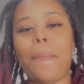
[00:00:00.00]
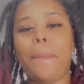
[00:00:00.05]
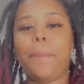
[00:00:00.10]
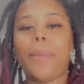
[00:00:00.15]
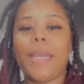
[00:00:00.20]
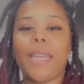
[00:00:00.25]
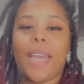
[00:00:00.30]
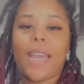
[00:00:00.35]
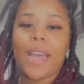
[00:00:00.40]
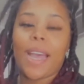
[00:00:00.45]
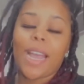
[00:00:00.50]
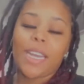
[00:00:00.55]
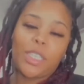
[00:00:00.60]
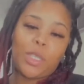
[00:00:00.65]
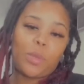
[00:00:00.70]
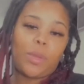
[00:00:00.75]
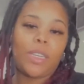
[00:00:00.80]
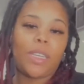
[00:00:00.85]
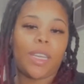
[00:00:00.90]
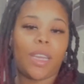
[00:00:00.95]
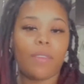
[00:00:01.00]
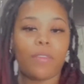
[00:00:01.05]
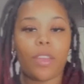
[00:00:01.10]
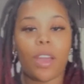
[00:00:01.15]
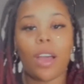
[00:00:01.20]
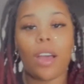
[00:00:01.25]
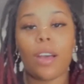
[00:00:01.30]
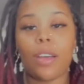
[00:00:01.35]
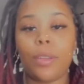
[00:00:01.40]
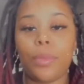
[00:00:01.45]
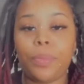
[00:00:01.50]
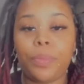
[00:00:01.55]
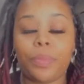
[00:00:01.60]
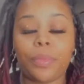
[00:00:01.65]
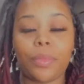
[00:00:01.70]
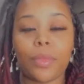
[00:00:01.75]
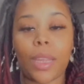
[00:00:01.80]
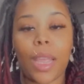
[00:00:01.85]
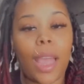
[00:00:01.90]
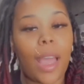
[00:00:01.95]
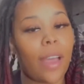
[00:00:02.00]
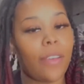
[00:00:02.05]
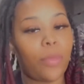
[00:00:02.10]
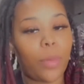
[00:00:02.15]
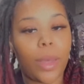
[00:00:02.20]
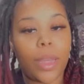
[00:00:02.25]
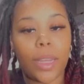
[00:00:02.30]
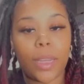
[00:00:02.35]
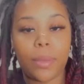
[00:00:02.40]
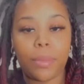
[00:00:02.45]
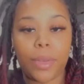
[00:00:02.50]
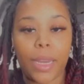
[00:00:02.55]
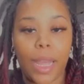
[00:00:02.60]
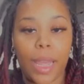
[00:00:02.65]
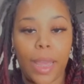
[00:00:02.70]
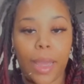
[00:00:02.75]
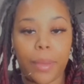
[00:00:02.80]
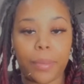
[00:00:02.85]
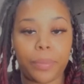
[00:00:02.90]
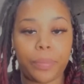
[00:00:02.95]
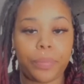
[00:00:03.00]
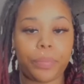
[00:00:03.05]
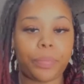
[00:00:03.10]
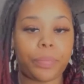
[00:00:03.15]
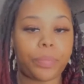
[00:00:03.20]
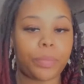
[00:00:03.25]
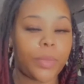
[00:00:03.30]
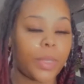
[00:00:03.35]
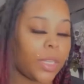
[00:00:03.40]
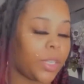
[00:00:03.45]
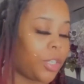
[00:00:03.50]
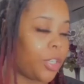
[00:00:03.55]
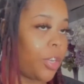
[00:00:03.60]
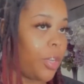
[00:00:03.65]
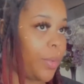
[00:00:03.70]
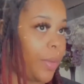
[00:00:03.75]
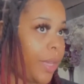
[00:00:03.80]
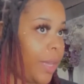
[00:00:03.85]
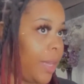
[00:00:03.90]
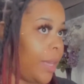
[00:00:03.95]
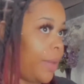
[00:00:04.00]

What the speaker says: But yeah, I just wanted to give y'all halfway update, show you again